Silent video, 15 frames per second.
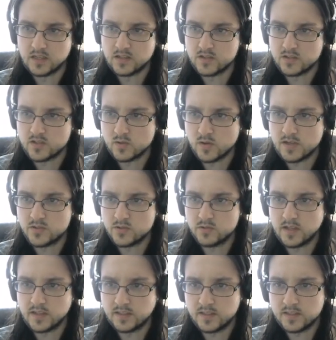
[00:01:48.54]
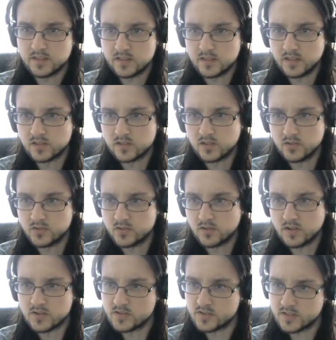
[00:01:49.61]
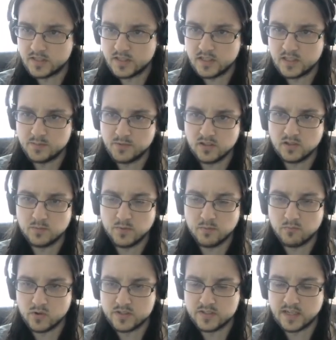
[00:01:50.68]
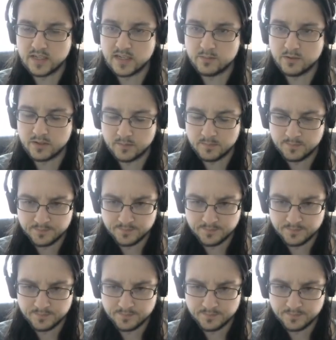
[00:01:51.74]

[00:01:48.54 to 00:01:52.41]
So I do like these closed Tarraschs. They tend to be a little bit more dynamic,